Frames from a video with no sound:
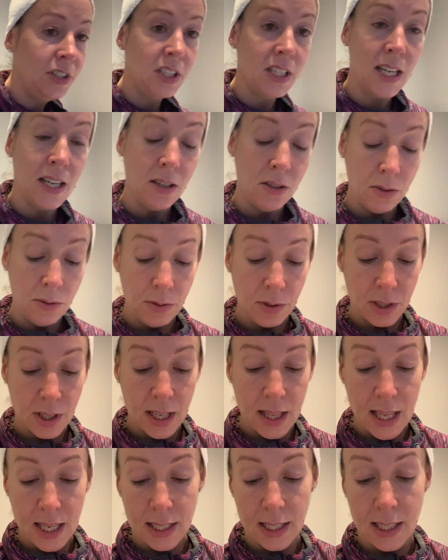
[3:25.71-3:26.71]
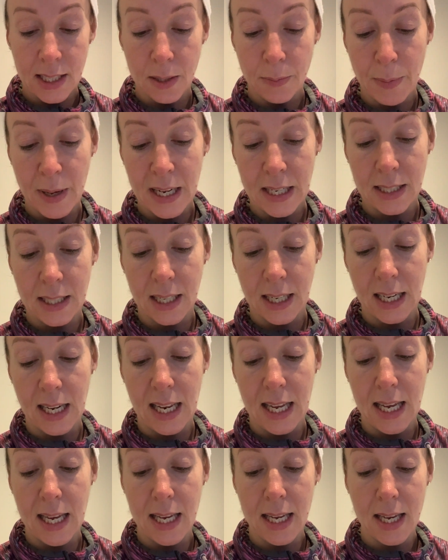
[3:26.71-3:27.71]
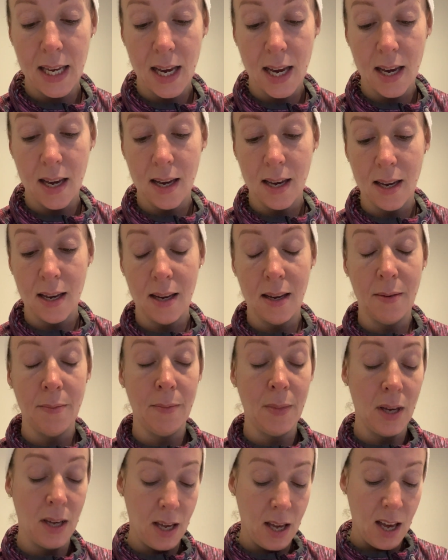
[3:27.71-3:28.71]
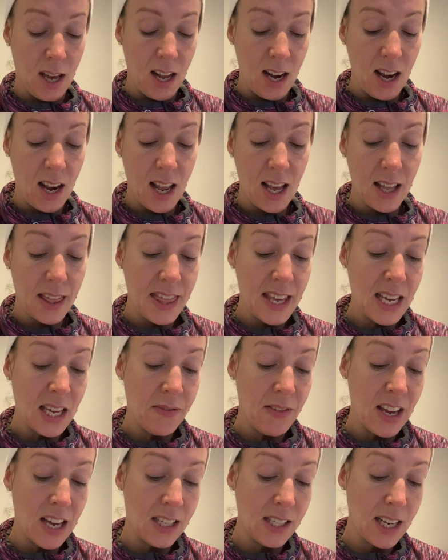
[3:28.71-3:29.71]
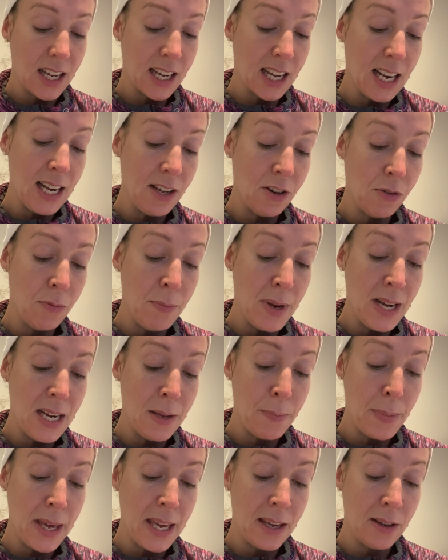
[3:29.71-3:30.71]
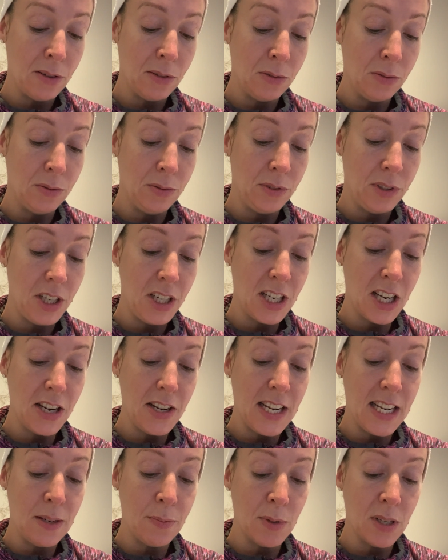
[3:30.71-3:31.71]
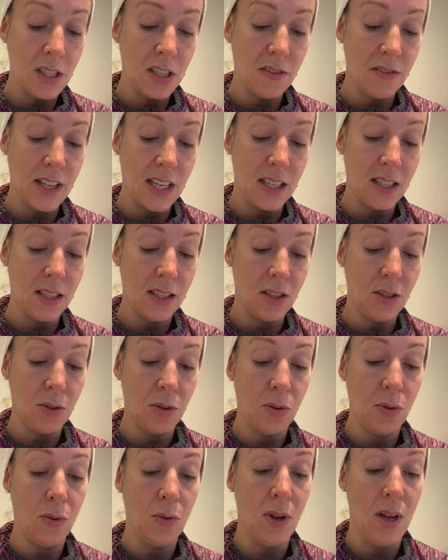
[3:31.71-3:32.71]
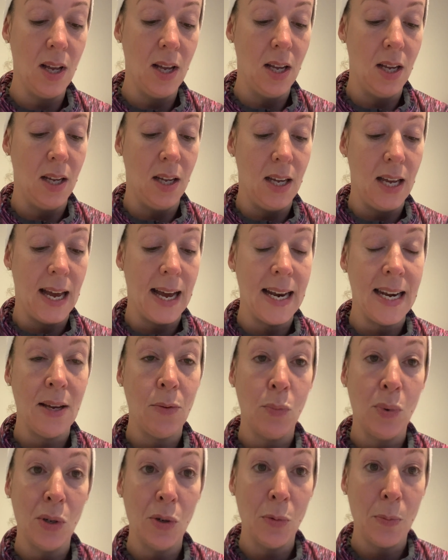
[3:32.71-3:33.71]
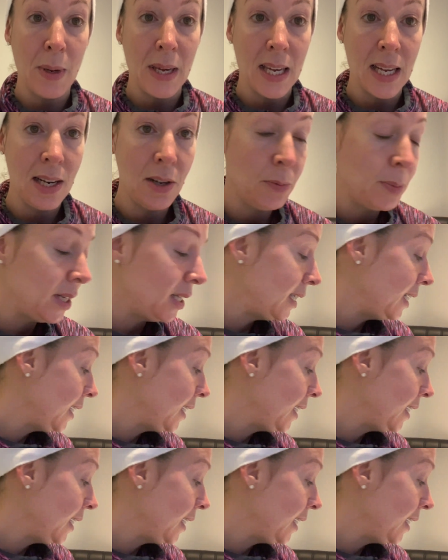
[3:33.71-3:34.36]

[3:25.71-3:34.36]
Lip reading: gel. So this is basically, think of it as like a little mini peel. You don't need much of this at all, and it will be a little bit